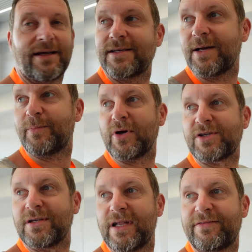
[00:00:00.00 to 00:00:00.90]
some
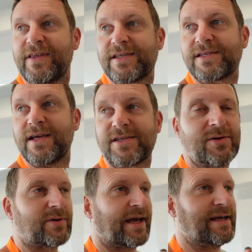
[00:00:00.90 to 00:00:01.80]
person left his
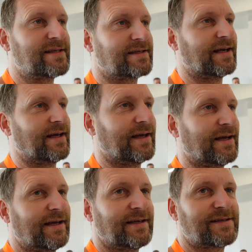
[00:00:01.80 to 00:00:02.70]
suitcase
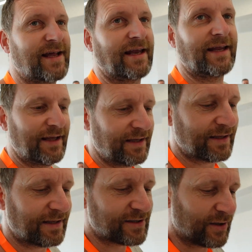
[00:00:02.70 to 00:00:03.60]
standing.
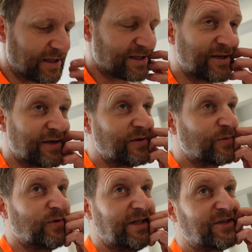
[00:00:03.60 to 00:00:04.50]
So that's
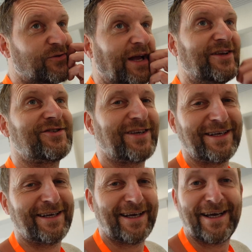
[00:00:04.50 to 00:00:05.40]
really strange.
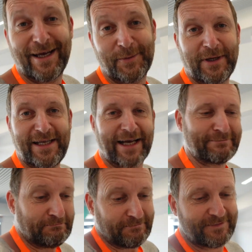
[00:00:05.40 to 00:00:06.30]
But yeah,
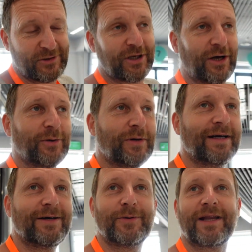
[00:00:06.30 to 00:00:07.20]
you know
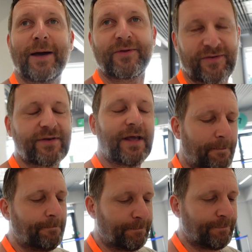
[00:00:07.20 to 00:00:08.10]
what happens. Yep.
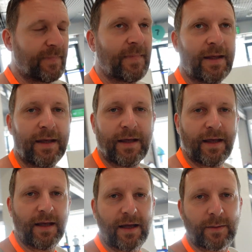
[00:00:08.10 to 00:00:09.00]

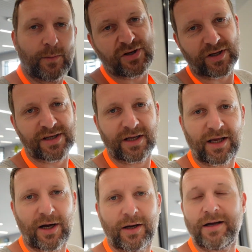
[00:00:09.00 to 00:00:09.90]
Michel is gonna
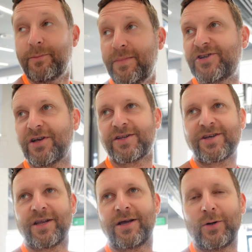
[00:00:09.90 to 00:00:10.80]

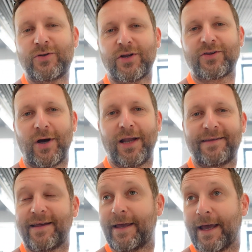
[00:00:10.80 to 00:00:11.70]
go to the
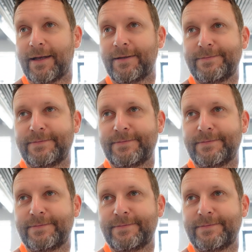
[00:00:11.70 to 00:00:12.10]
toilet again.